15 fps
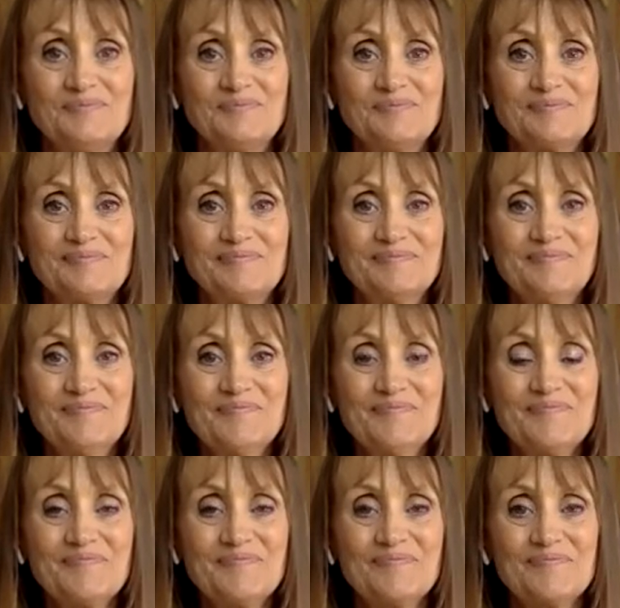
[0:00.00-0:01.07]

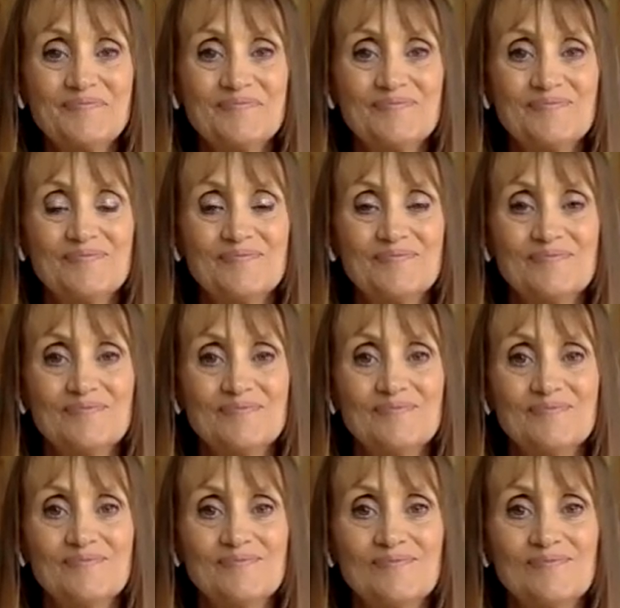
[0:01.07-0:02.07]
[no speech]